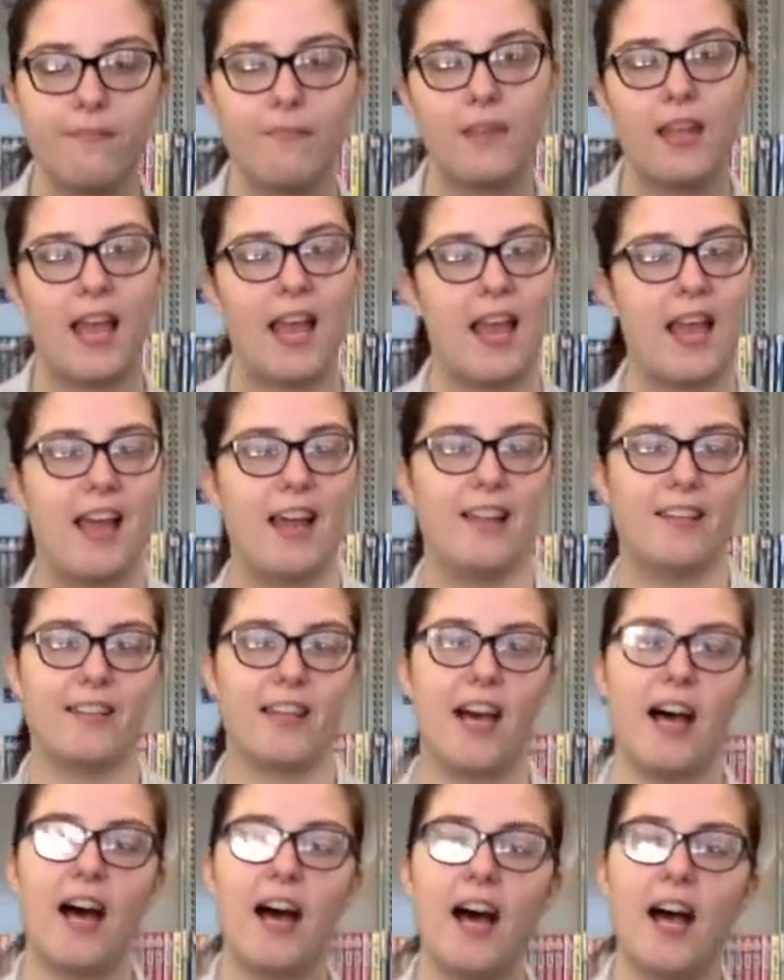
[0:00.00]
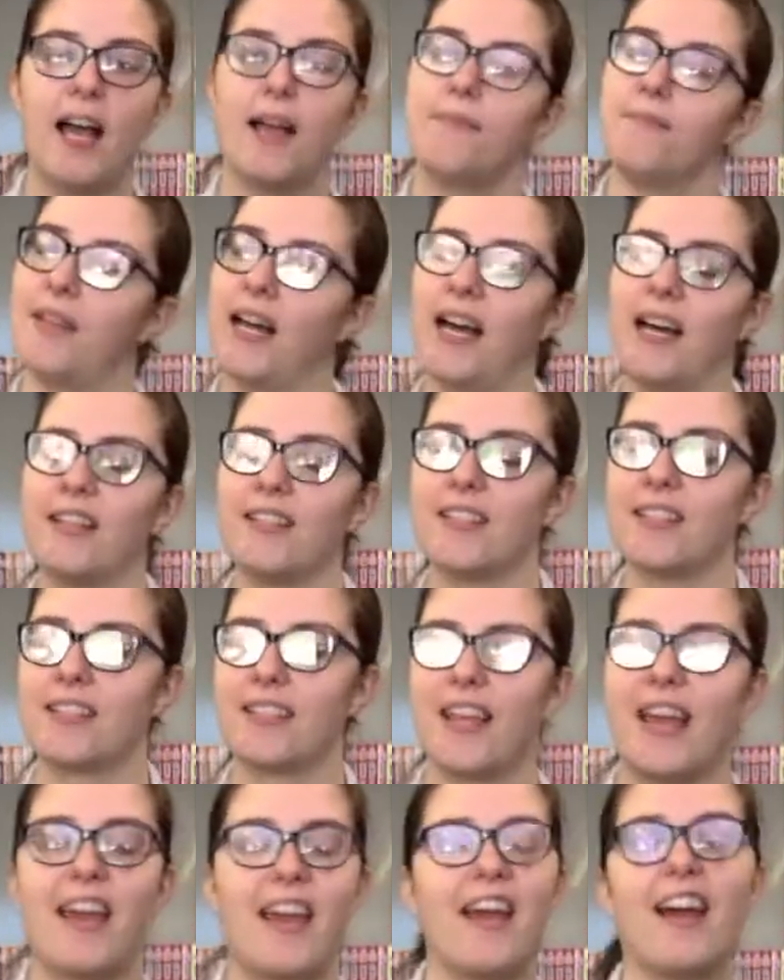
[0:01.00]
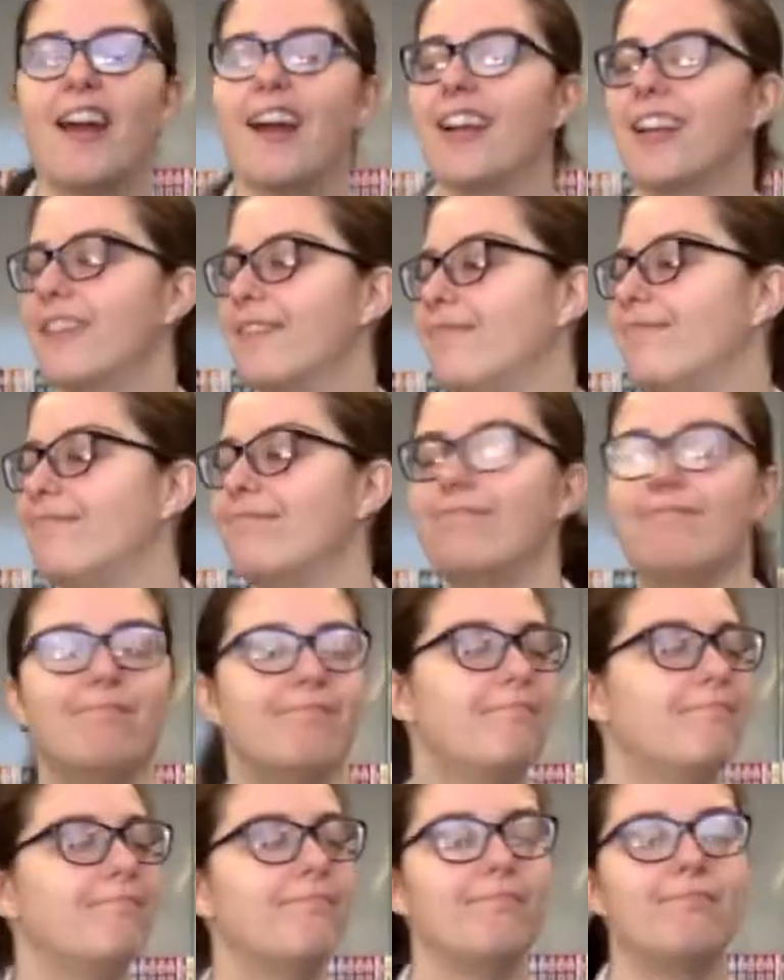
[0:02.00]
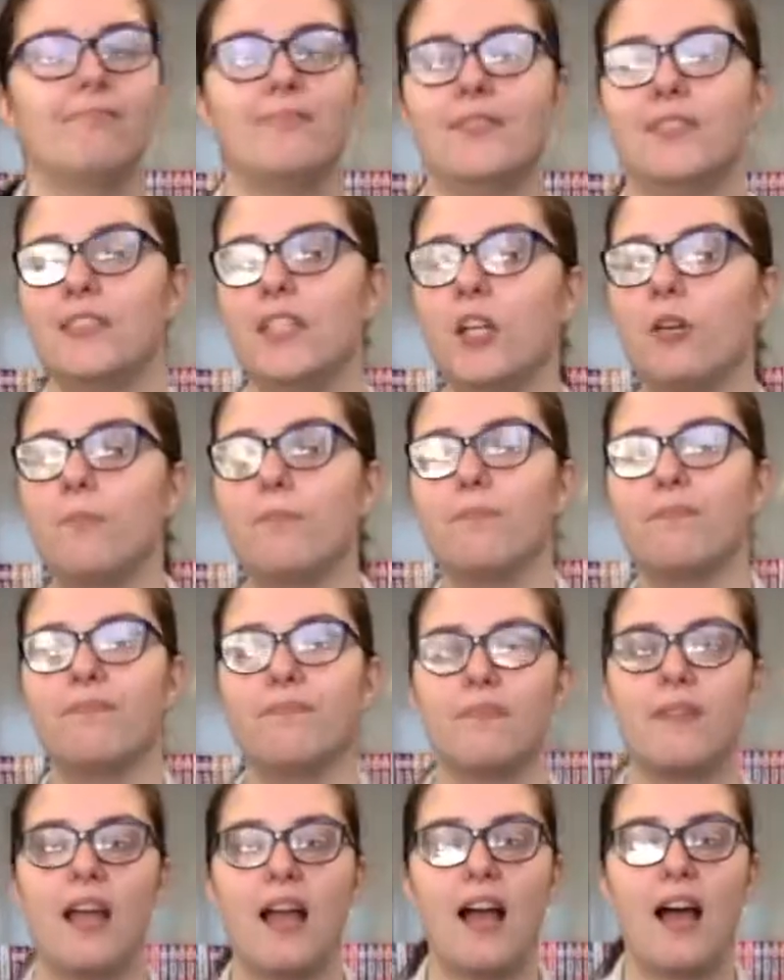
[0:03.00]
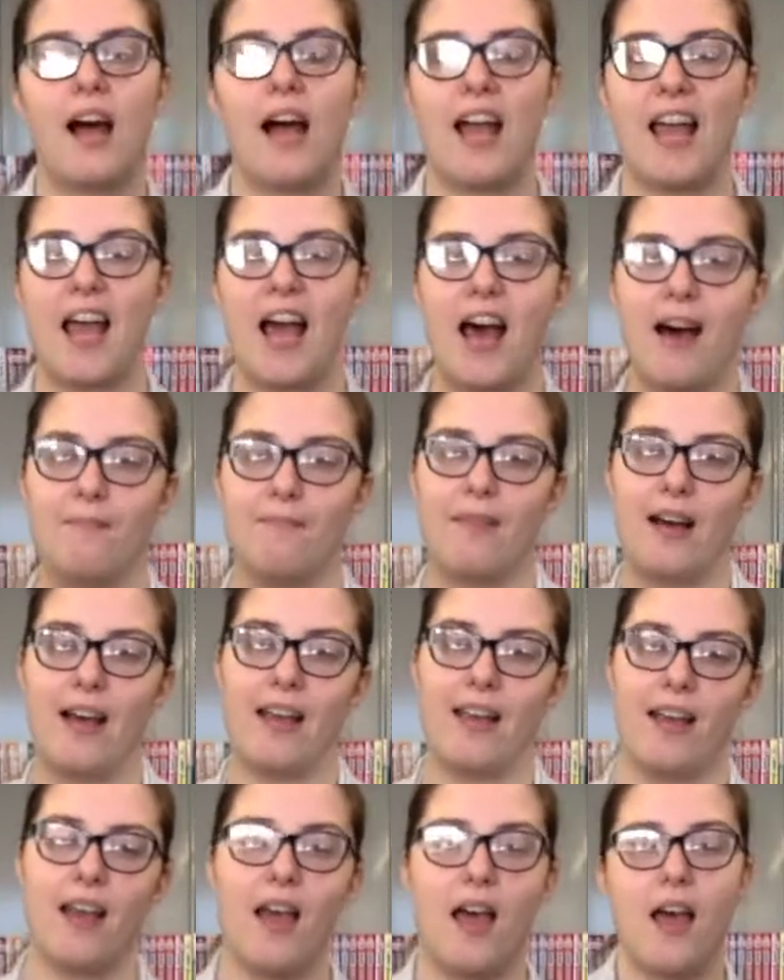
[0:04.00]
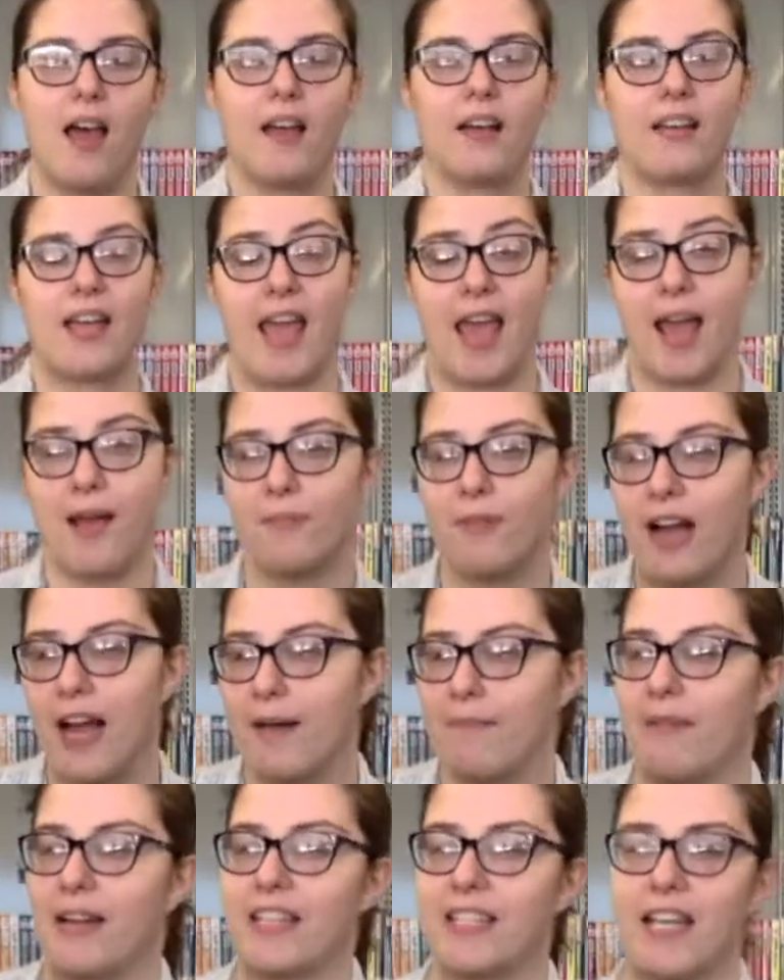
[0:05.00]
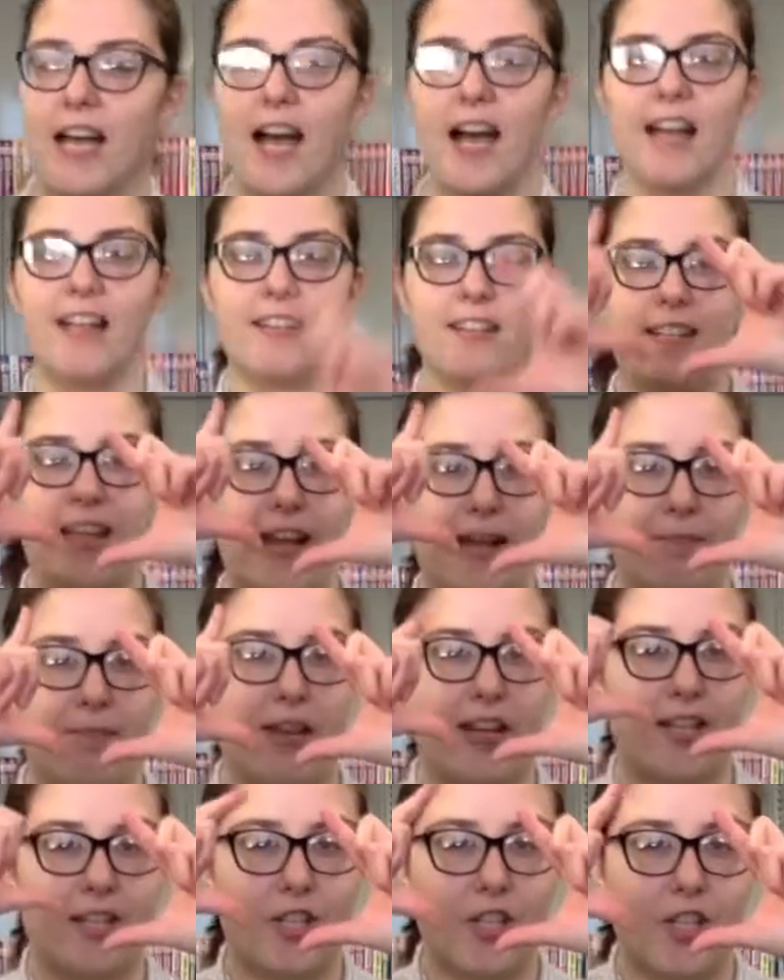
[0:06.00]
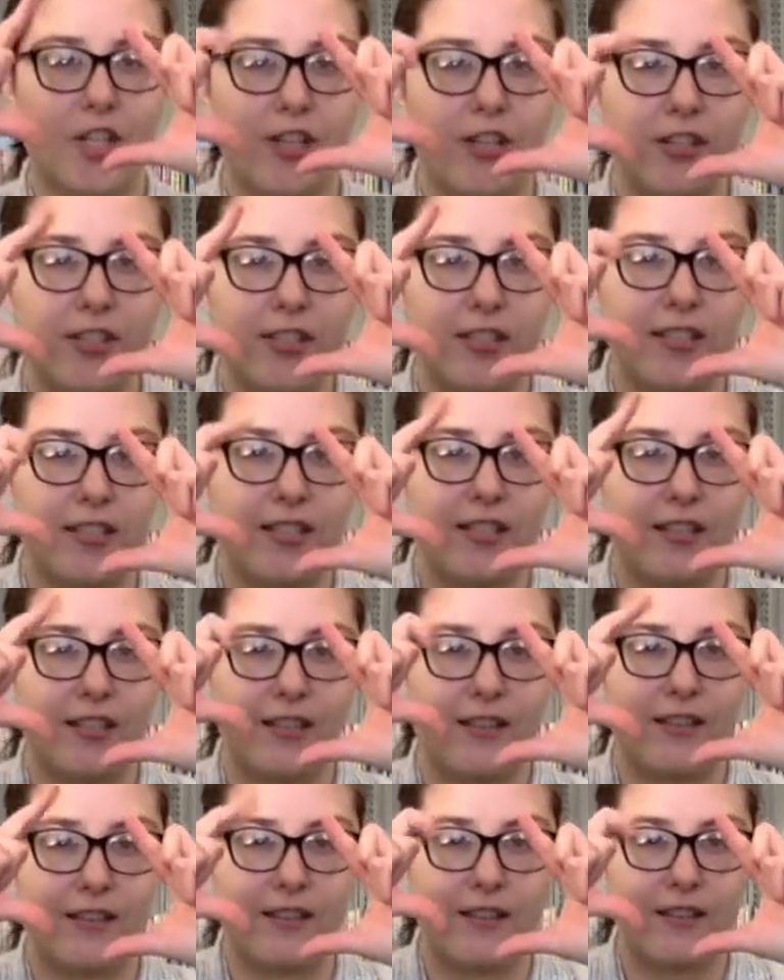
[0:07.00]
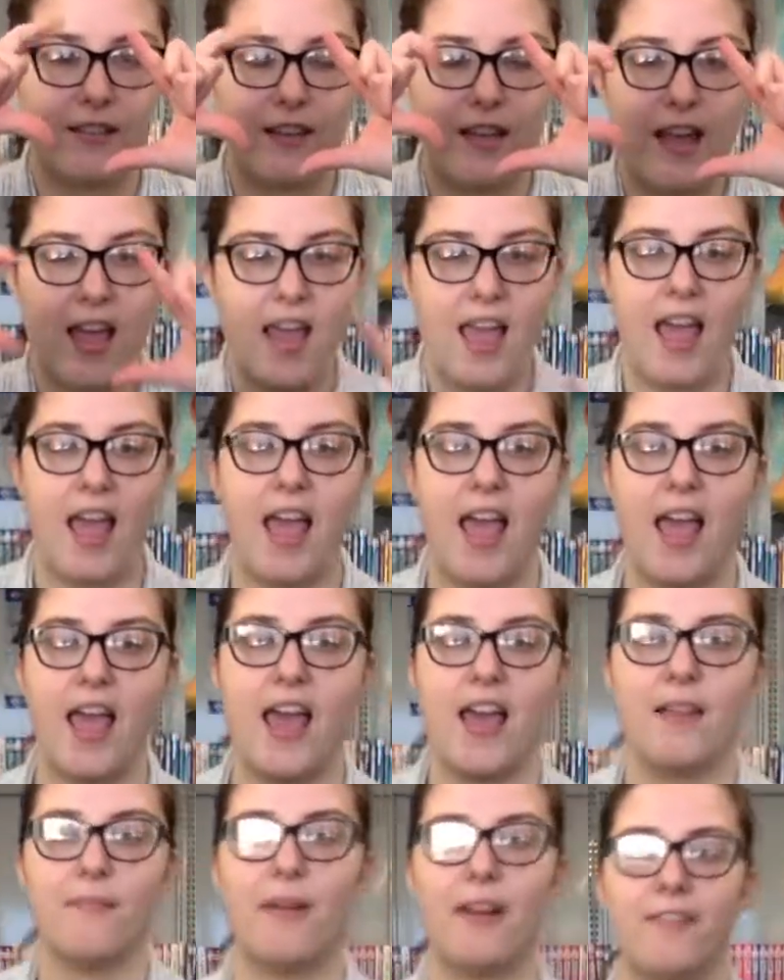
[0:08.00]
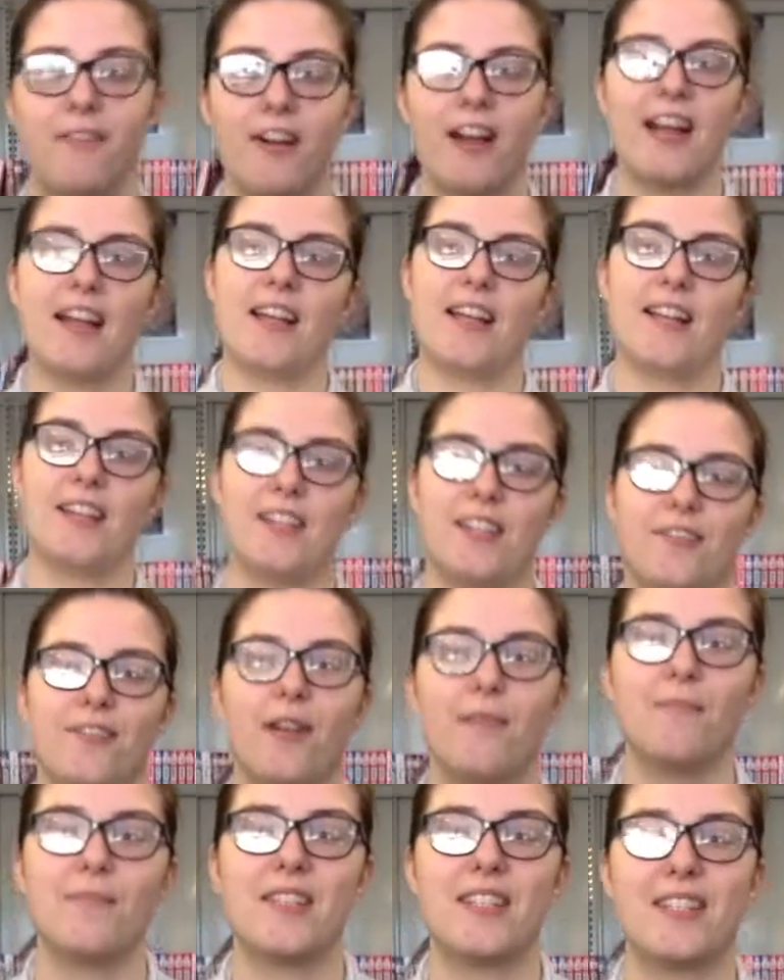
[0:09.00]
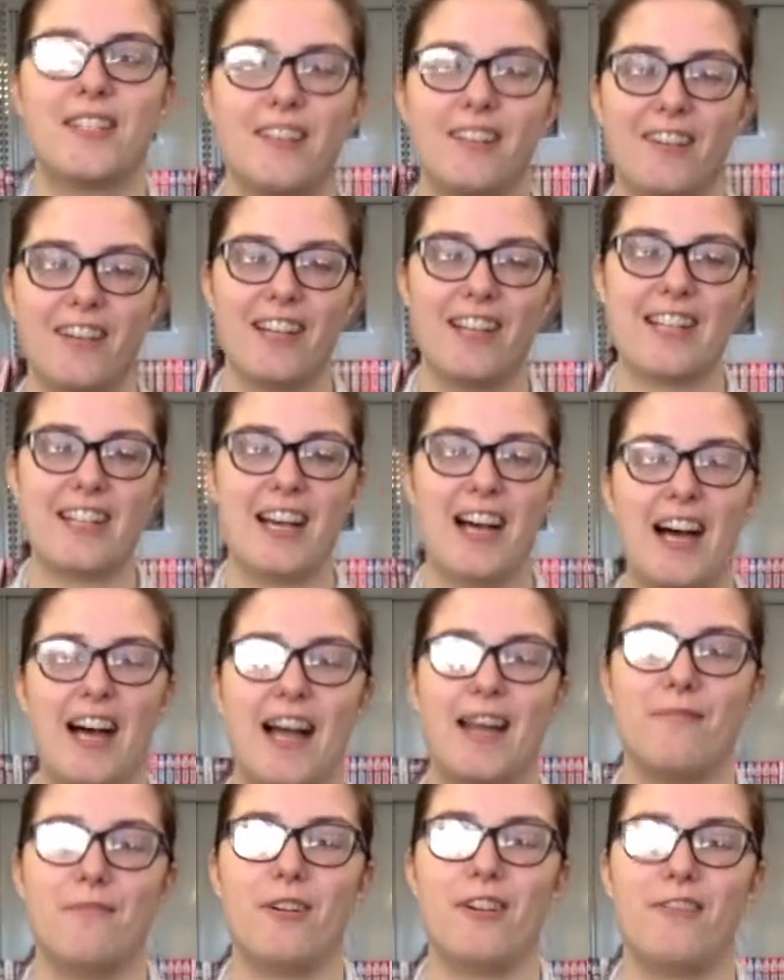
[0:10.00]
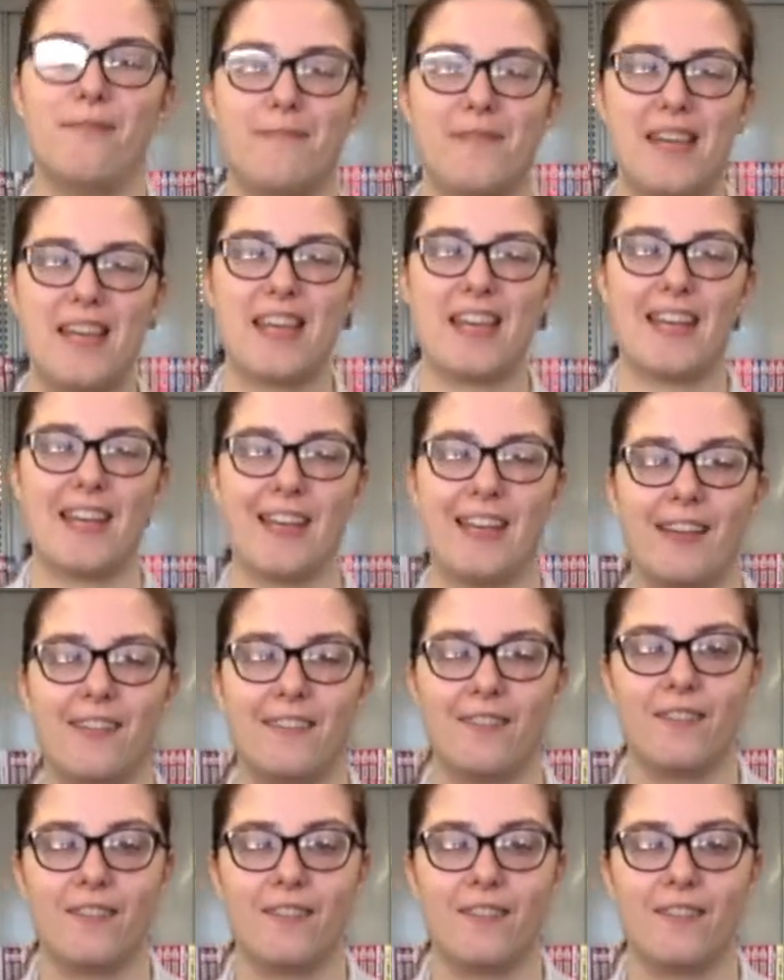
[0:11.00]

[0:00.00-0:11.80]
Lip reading: And I'm not scared. Nope. I have my camera at my side to take pictures. And my friends from story time with me.